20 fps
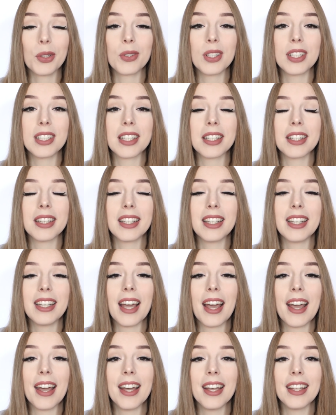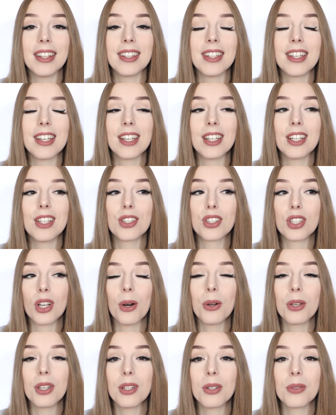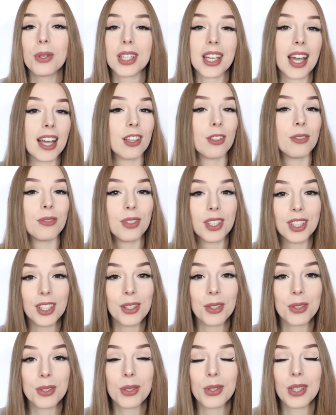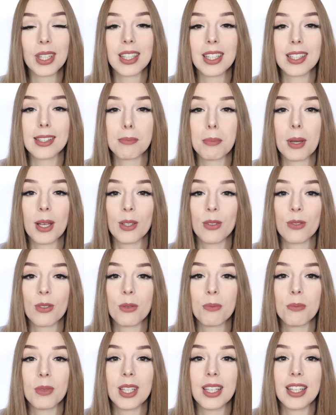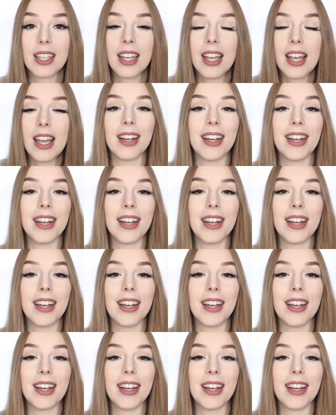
recently and show you what kind of videos you can expect from me.